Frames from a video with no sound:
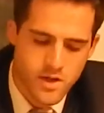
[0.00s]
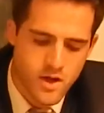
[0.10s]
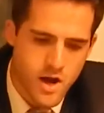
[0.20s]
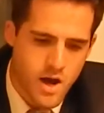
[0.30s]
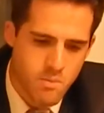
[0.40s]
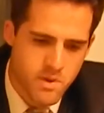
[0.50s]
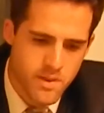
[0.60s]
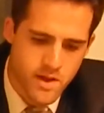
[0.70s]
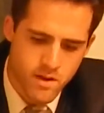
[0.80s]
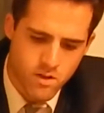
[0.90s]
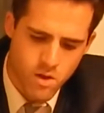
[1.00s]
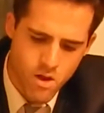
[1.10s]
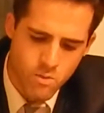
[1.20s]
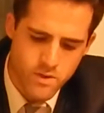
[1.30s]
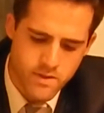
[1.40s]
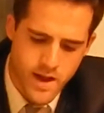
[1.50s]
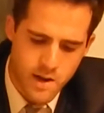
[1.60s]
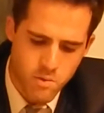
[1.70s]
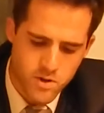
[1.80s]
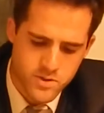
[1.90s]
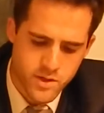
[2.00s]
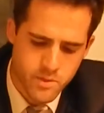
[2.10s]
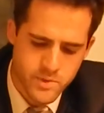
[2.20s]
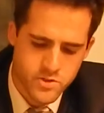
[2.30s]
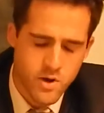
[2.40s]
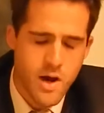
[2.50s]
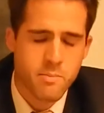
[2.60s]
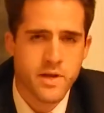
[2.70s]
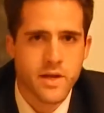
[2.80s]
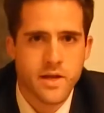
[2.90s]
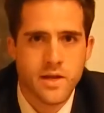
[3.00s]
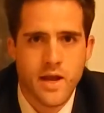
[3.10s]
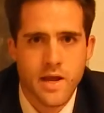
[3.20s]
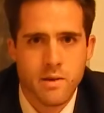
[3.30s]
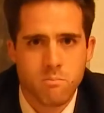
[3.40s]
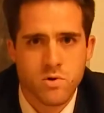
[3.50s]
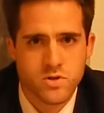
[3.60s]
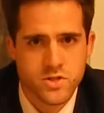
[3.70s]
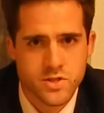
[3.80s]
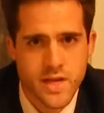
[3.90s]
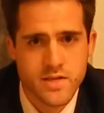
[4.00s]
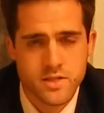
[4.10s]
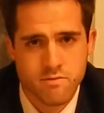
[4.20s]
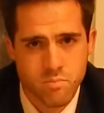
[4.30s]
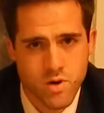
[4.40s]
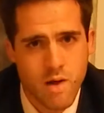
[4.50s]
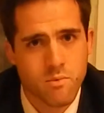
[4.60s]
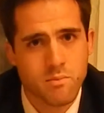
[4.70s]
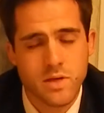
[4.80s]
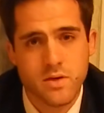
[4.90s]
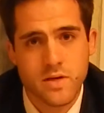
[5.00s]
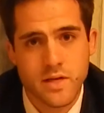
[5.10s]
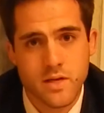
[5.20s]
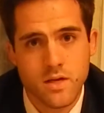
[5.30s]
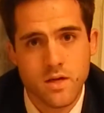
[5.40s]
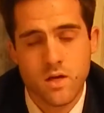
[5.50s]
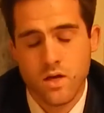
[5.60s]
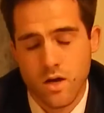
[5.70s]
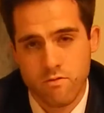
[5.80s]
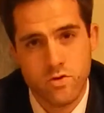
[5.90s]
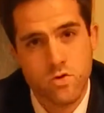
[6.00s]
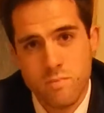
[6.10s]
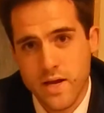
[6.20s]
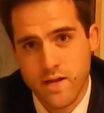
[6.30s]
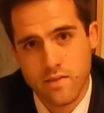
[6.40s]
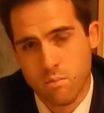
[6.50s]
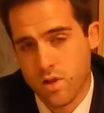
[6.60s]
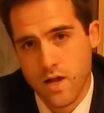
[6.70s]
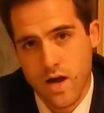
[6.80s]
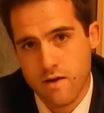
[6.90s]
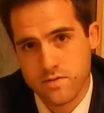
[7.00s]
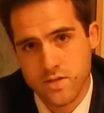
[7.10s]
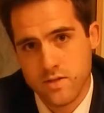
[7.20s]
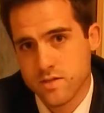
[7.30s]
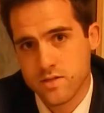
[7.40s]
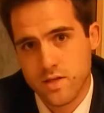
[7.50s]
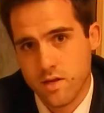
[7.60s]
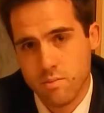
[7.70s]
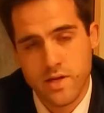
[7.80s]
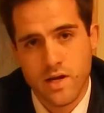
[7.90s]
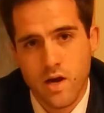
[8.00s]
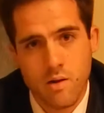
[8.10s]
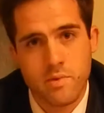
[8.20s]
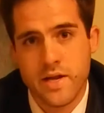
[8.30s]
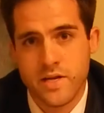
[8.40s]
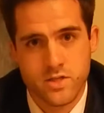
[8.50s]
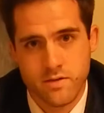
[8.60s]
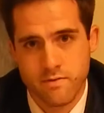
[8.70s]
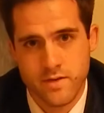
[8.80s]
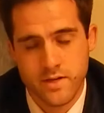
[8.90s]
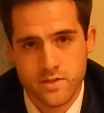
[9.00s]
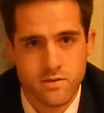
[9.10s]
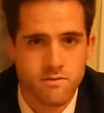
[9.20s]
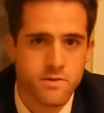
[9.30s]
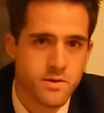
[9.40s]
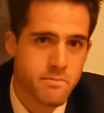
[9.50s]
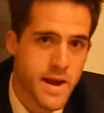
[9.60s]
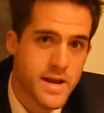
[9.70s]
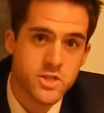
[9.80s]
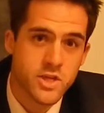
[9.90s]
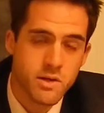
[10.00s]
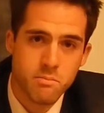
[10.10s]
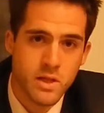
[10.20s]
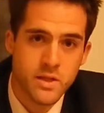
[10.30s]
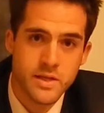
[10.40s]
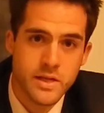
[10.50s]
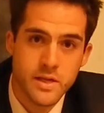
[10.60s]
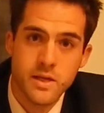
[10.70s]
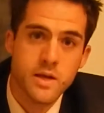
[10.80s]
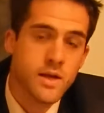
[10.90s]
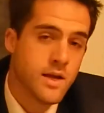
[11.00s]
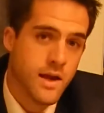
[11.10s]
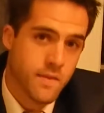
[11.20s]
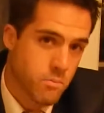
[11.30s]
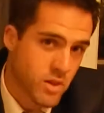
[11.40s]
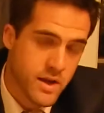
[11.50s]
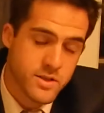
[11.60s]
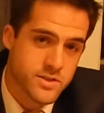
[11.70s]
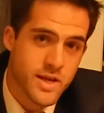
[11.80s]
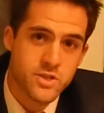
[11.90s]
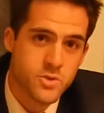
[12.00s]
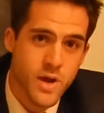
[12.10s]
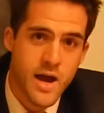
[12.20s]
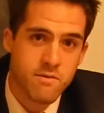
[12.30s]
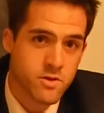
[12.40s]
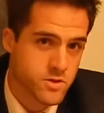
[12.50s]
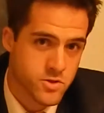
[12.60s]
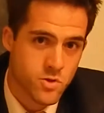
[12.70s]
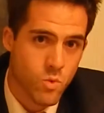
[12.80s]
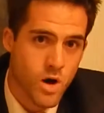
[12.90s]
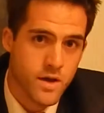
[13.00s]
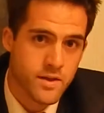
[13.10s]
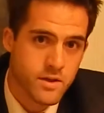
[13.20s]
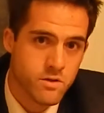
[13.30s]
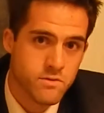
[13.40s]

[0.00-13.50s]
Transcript: And then along with that, I'm also going to be dropping in a percent of probability of you making the playoffs. And this is going to be a combination of things, of your managing ability and the players that you have on your squad that you've